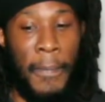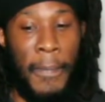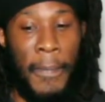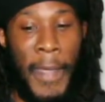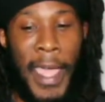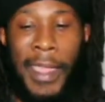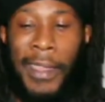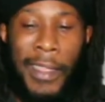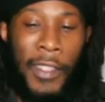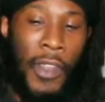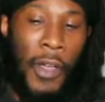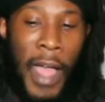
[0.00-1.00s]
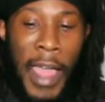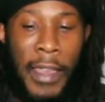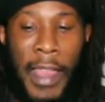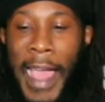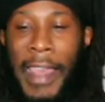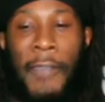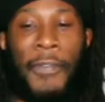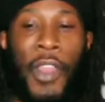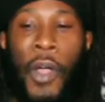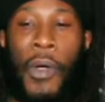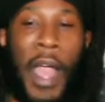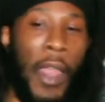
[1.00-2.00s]
And, I definitely
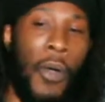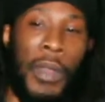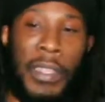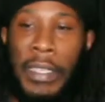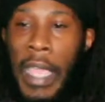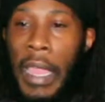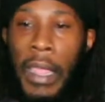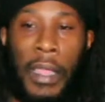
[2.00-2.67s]
I don't want to say that,